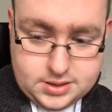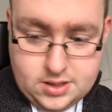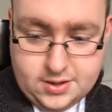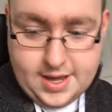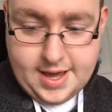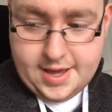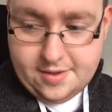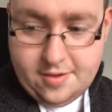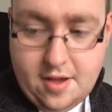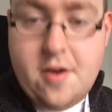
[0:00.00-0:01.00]
okay,
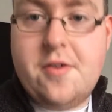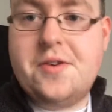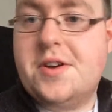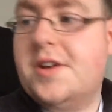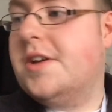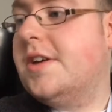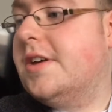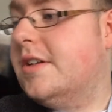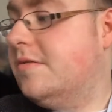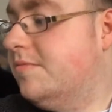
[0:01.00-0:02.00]
so.
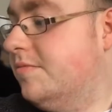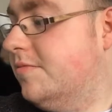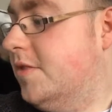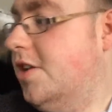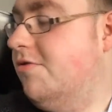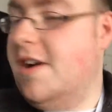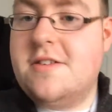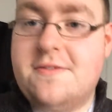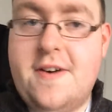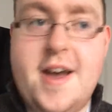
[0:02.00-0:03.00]
I'm trying
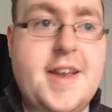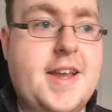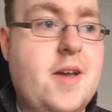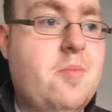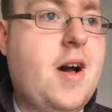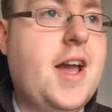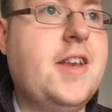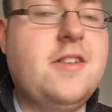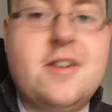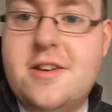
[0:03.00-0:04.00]
to find it, but I
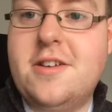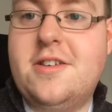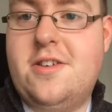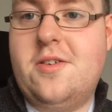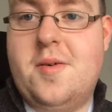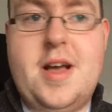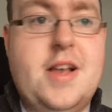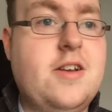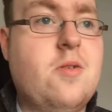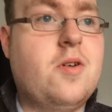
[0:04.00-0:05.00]
couldn't do it. I
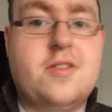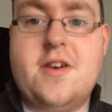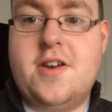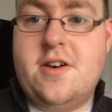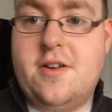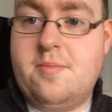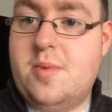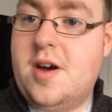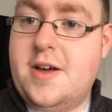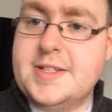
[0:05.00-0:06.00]
don't know what's going on.
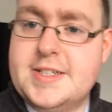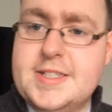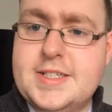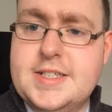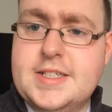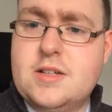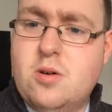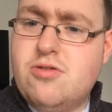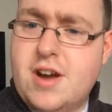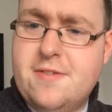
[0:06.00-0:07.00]
But
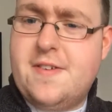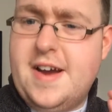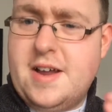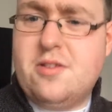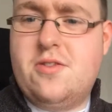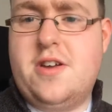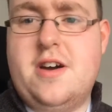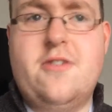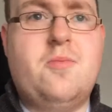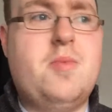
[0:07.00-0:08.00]
we'll try to find out soon
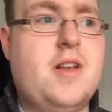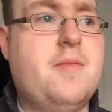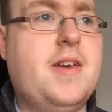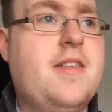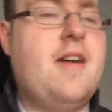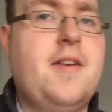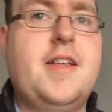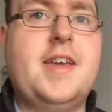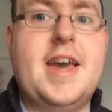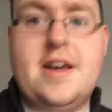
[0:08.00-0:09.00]
enough. But in the meantime, I
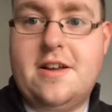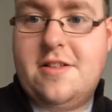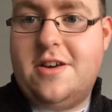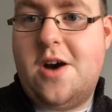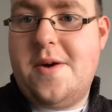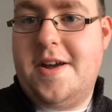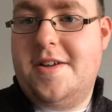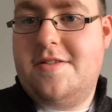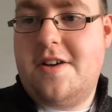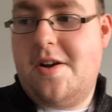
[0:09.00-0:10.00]
need to get
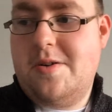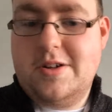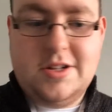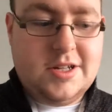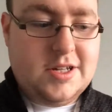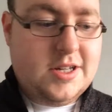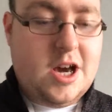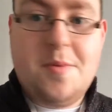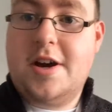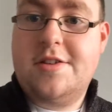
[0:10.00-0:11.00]
going. So
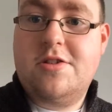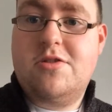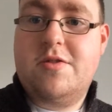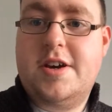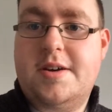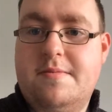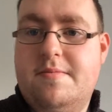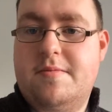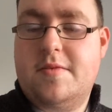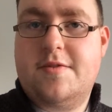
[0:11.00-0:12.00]
I hope you guys enjoy it
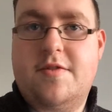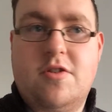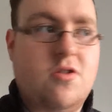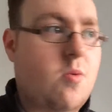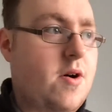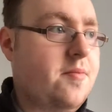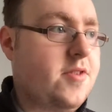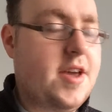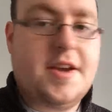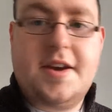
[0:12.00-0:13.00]
for a short one.
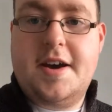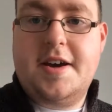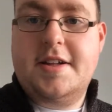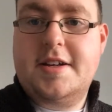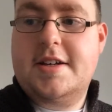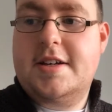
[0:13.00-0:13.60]
Take care.